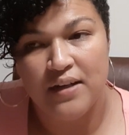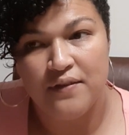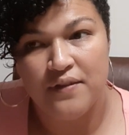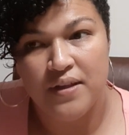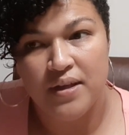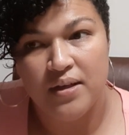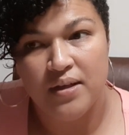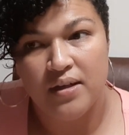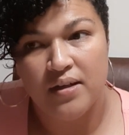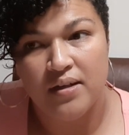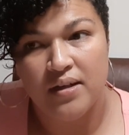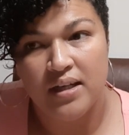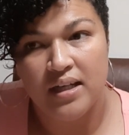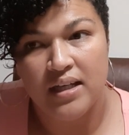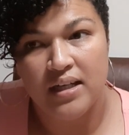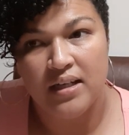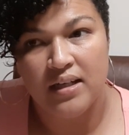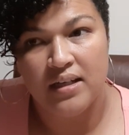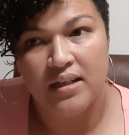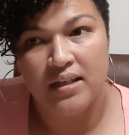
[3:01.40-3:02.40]
of the year
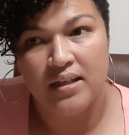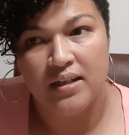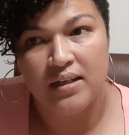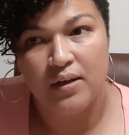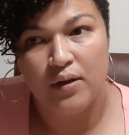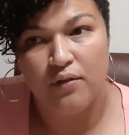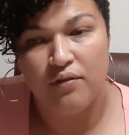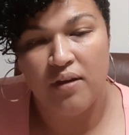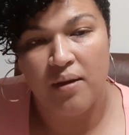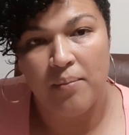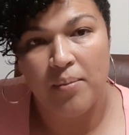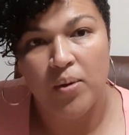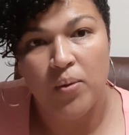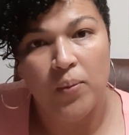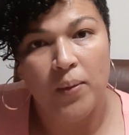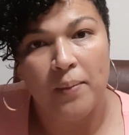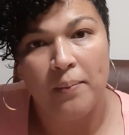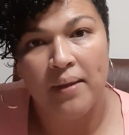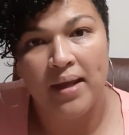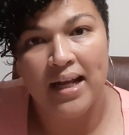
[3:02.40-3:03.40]
in November,
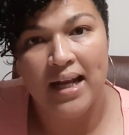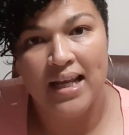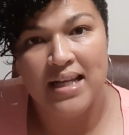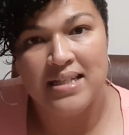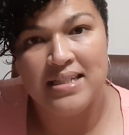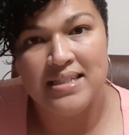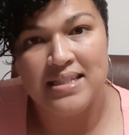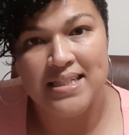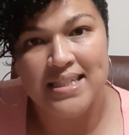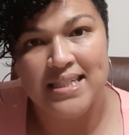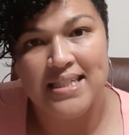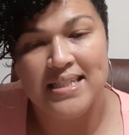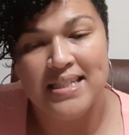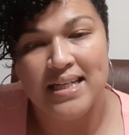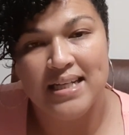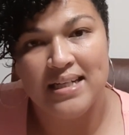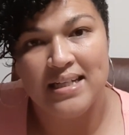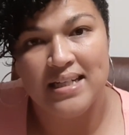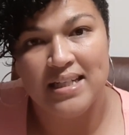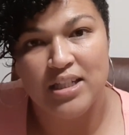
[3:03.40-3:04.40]
when my license disc
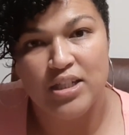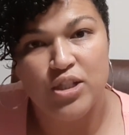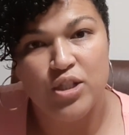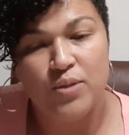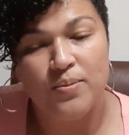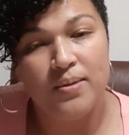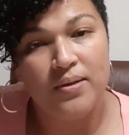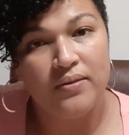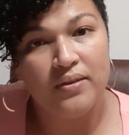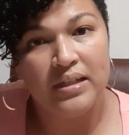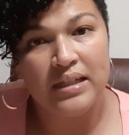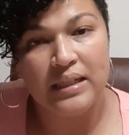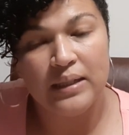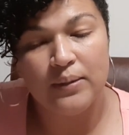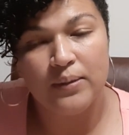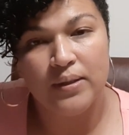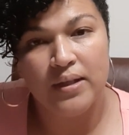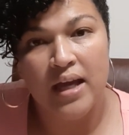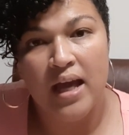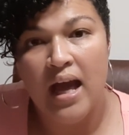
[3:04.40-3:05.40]
needs to be
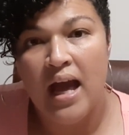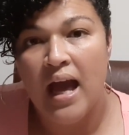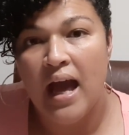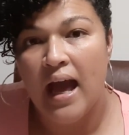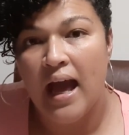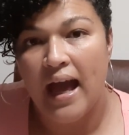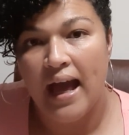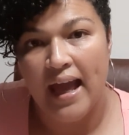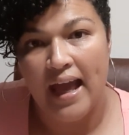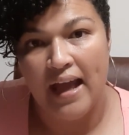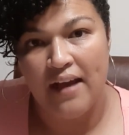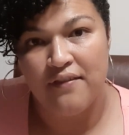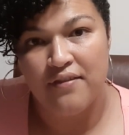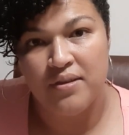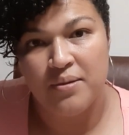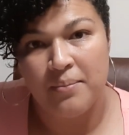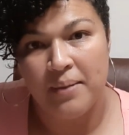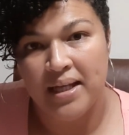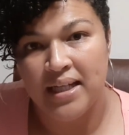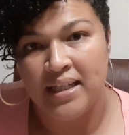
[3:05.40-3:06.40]
renewed, I have
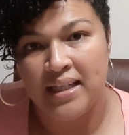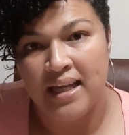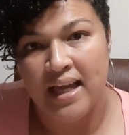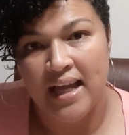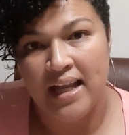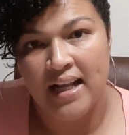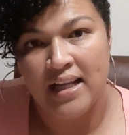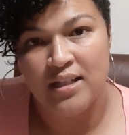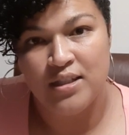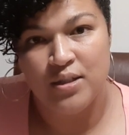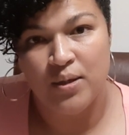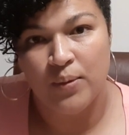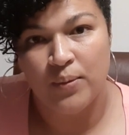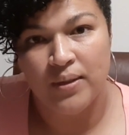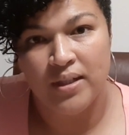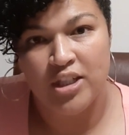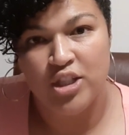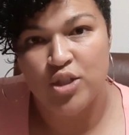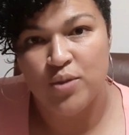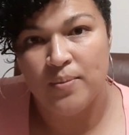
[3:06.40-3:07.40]
the money and I don't
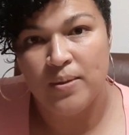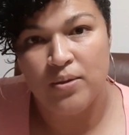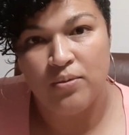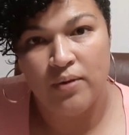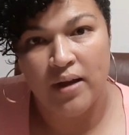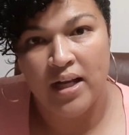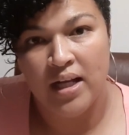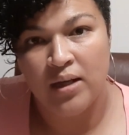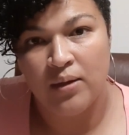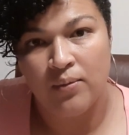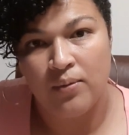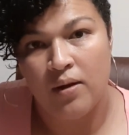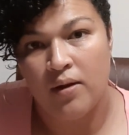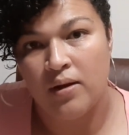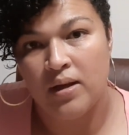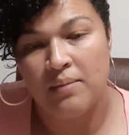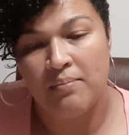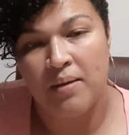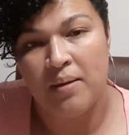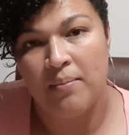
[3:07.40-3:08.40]
need to be running around
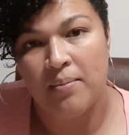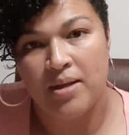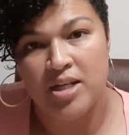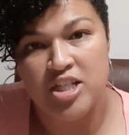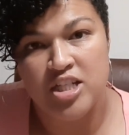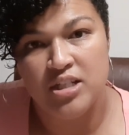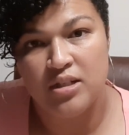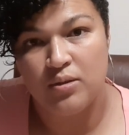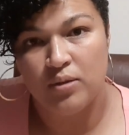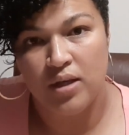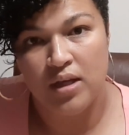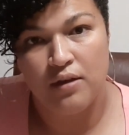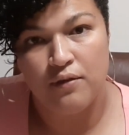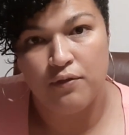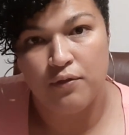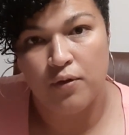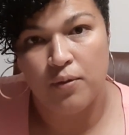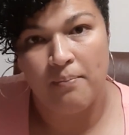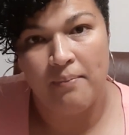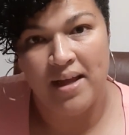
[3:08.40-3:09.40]
in my budget looking
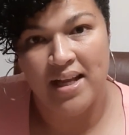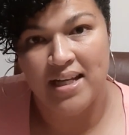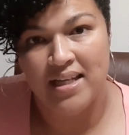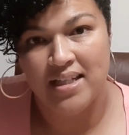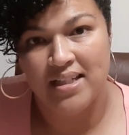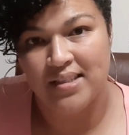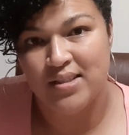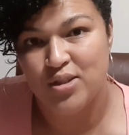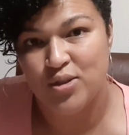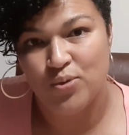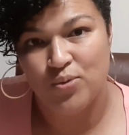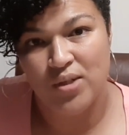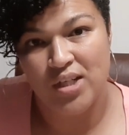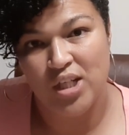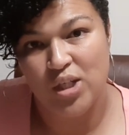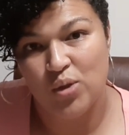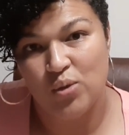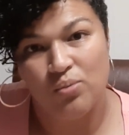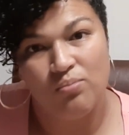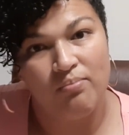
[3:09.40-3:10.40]
for money to
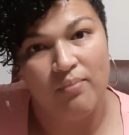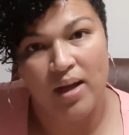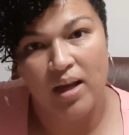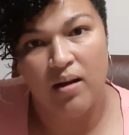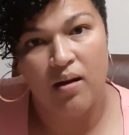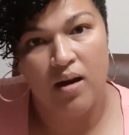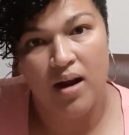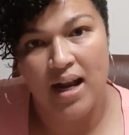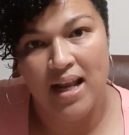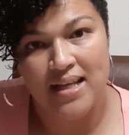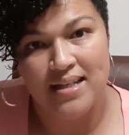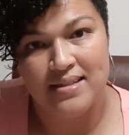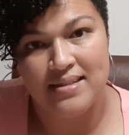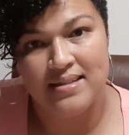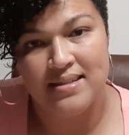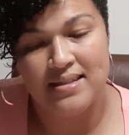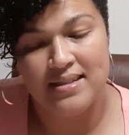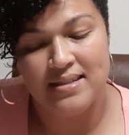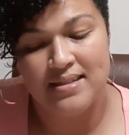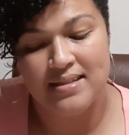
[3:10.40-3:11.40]
renew my car license
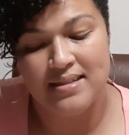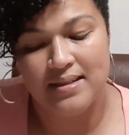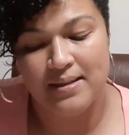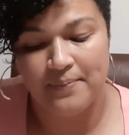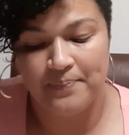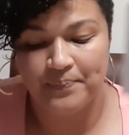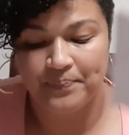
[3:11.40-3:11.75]
disc.